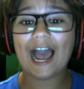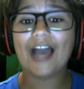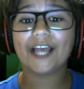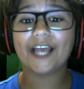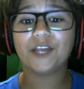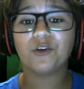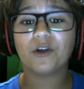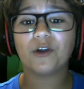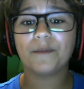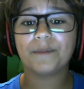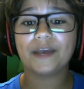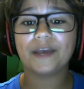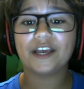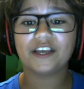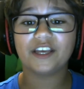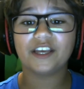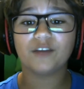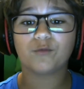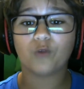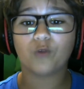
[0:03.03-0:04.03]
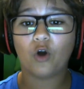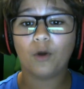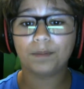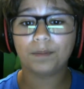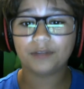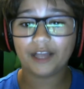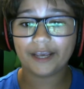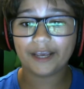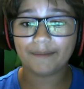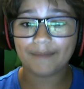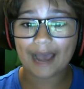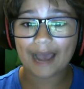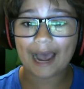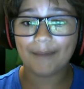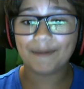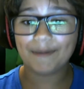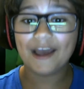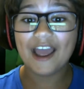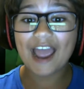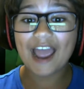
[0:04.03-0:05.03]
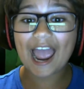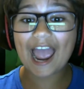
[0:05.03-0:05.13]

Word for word: Accurate Piggy roleplay map,